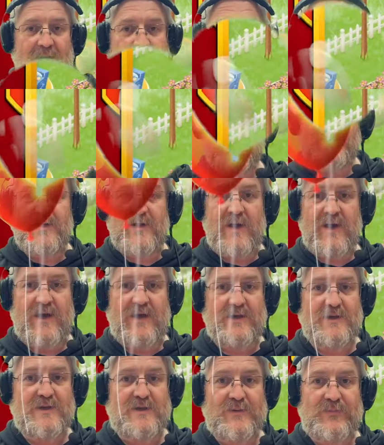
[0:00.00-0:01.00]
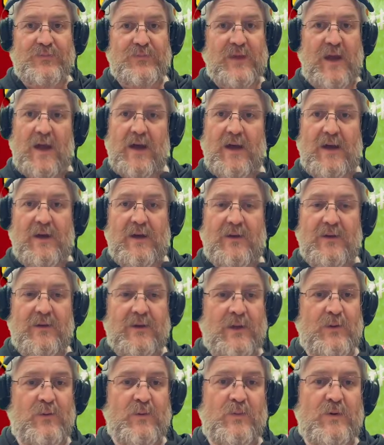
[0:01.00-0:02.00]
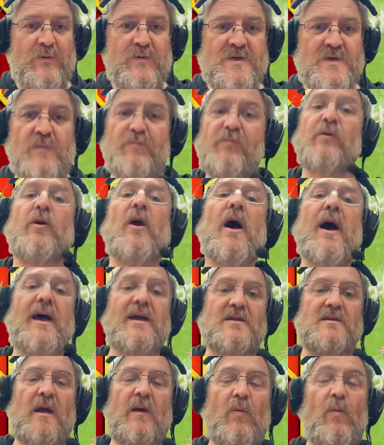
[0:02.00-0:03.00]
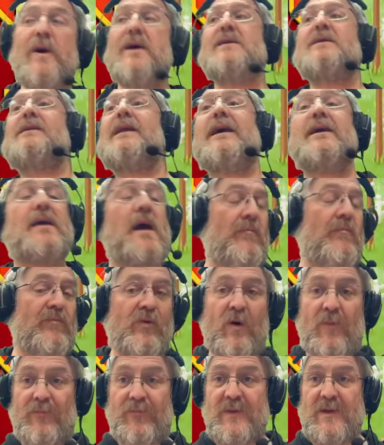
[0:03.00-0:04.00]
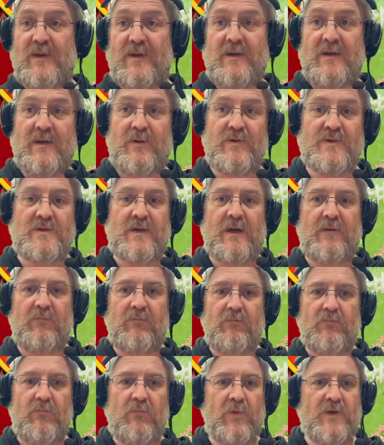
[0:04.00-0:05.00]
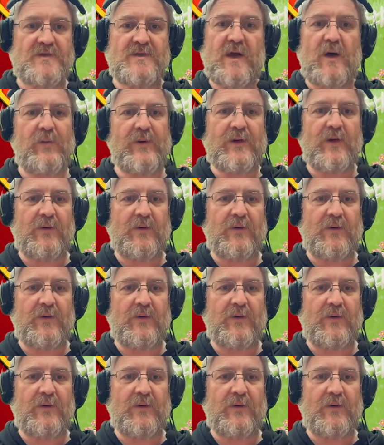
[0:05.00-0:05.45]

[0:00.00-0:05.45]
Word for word: It was nice. We were surprised, like, where did they come from? And it was like, what's going